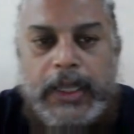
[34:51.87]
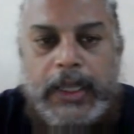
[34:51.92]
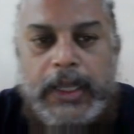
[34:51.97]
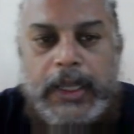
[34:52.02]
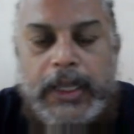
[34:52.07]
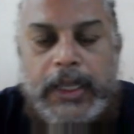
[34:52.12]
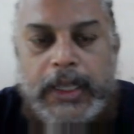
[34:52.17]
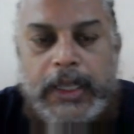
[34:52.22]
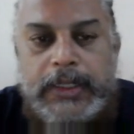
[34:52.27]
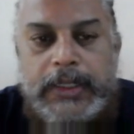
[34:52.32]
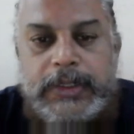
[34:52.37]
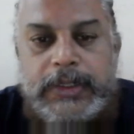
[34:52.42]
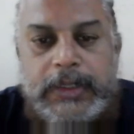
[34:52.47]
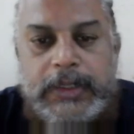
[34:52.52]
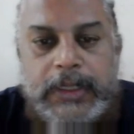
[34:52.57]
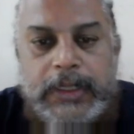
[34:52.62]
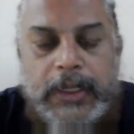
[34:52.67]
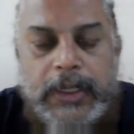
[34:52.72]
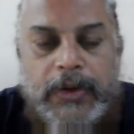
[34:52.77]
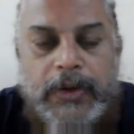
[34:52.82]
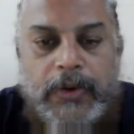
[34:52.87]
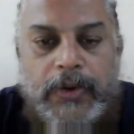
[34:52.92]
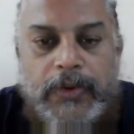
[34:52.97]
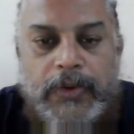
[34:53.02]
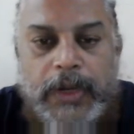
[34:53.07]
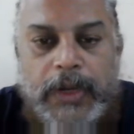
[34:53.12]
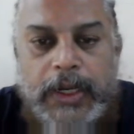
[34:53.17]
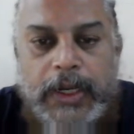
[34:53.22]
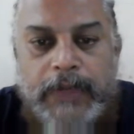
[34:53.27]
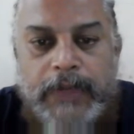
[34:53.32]
In
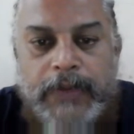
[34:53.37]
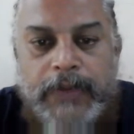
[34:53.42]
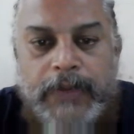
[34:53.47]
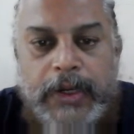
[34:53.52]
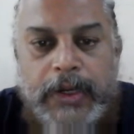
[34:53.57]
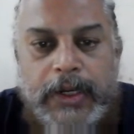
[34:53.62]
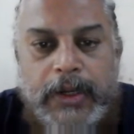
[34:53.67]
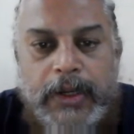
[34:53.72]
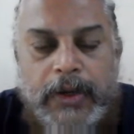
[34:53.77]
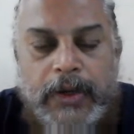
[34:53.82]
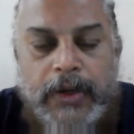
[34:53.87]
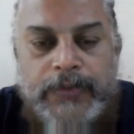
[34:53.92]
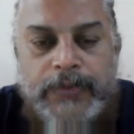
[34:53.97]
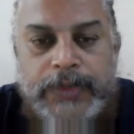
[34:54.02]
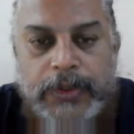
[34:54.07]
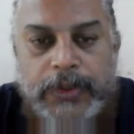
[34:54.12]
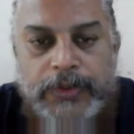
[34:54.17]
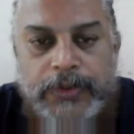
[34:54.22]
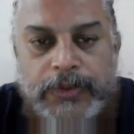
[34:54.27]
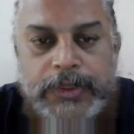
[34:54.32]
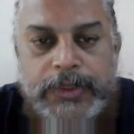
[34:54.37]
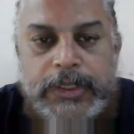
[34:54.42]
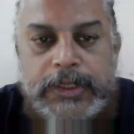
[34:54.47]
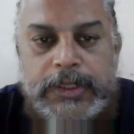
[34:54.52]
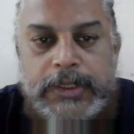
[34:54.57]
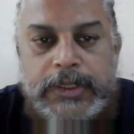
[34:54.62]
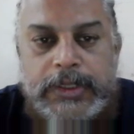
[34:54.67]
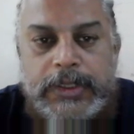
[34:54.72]
nodular liver of cirrhosis,